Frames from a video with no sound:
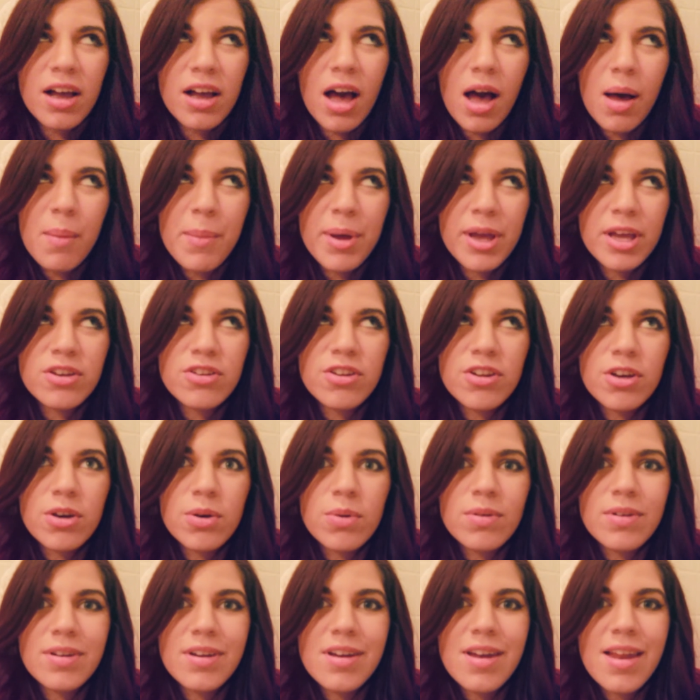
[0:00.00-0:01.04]
coming to
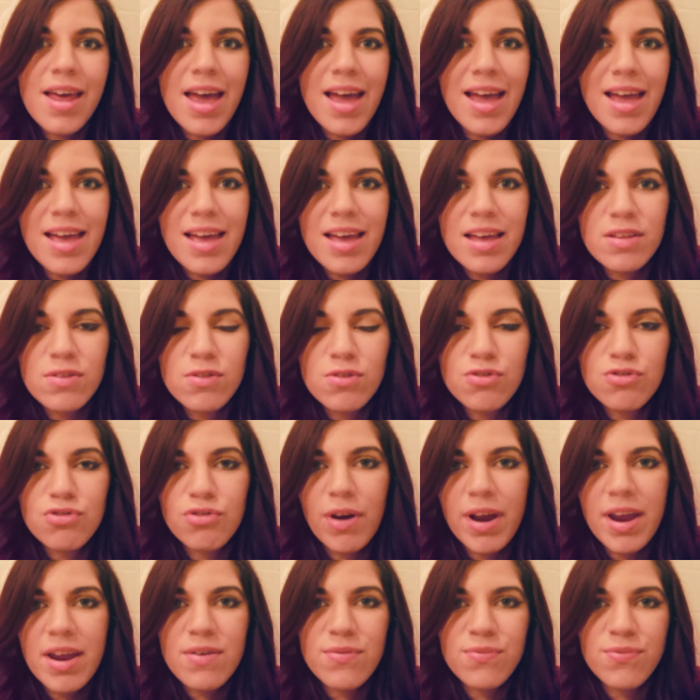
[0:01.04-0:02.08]
you today
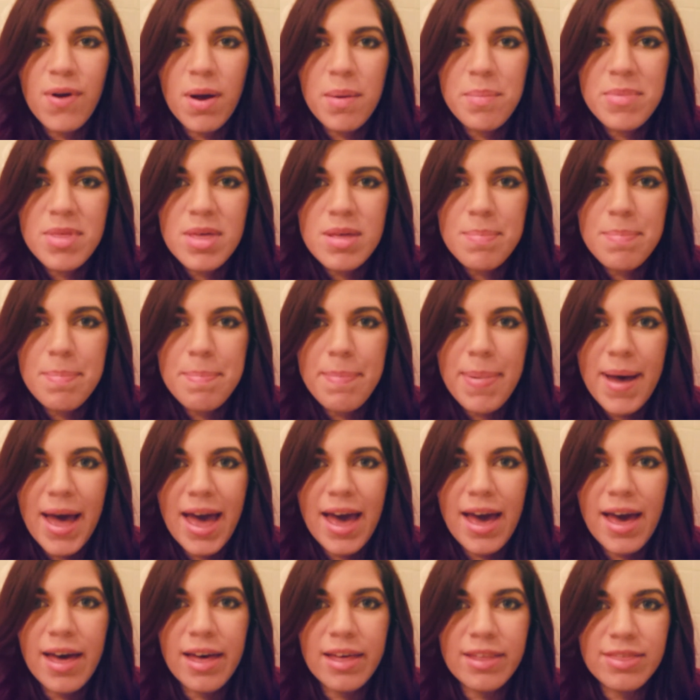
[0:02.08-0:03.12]
straight from the
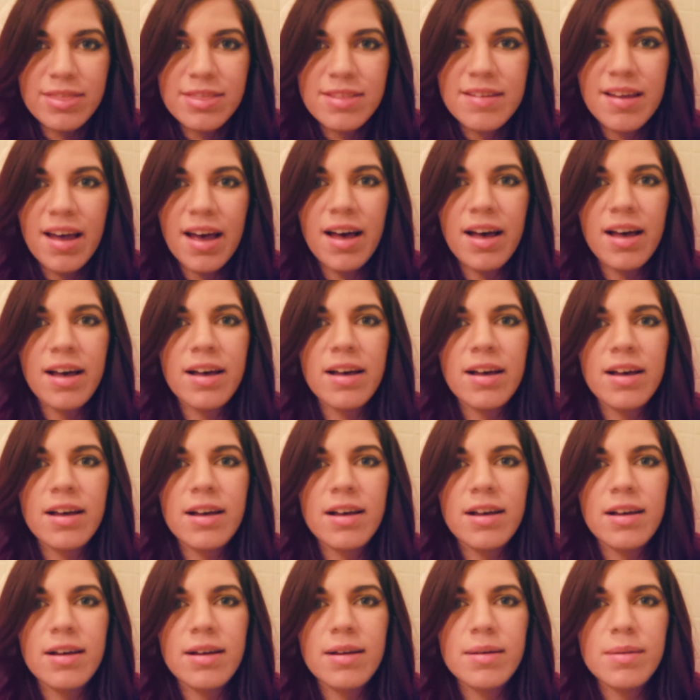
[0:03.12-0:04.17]

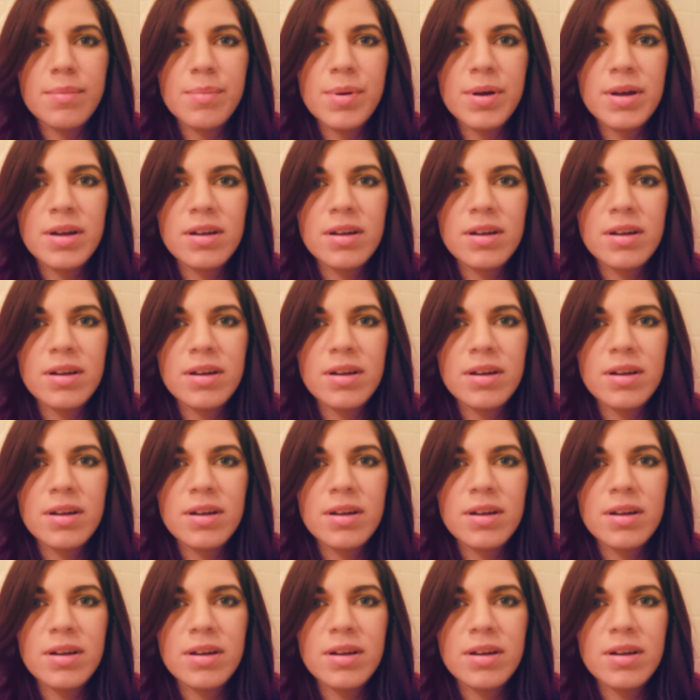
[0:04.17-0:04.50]
bathtub.